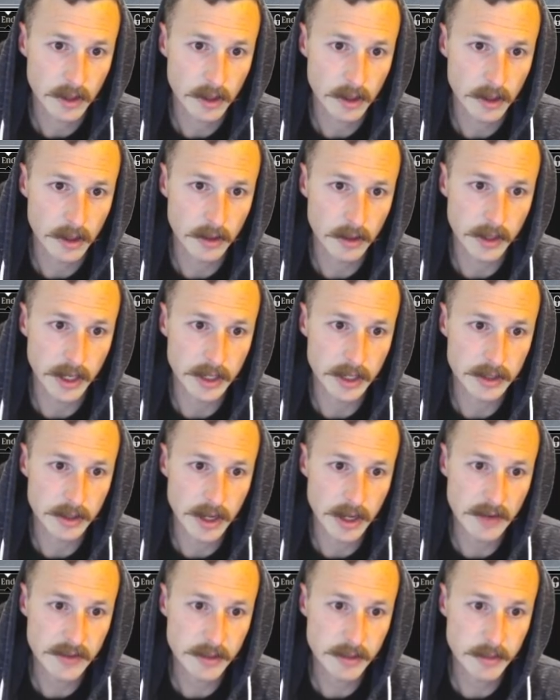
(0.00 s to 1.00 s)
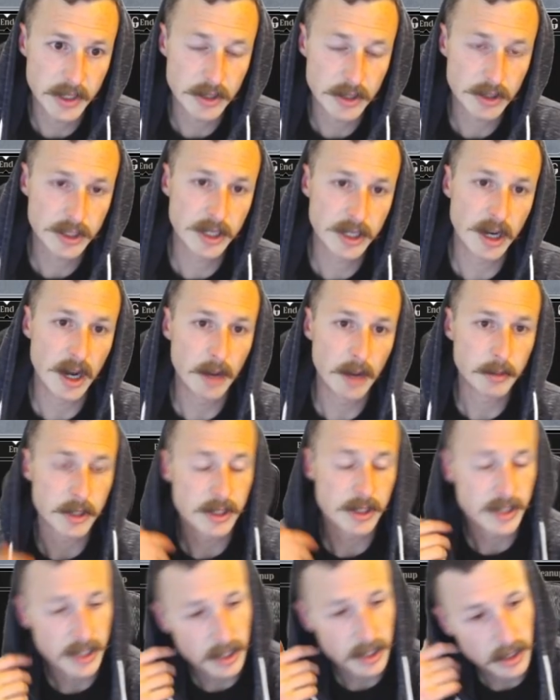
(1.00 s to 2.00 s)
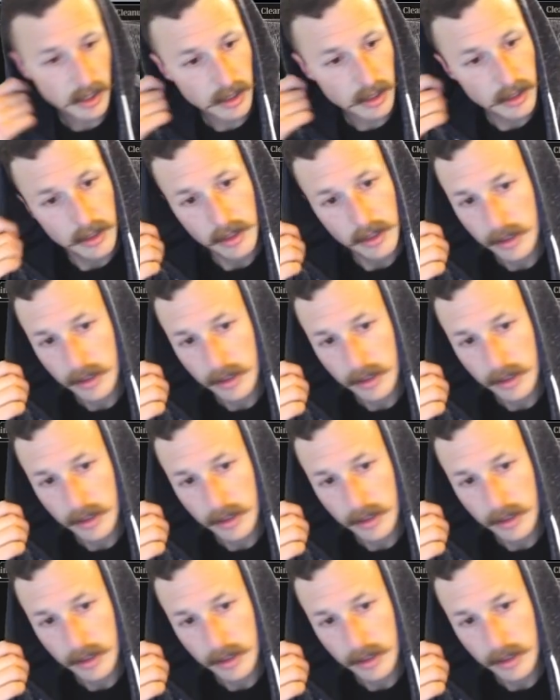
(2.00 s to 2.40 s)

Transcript: Okay, so I have some interesting options here.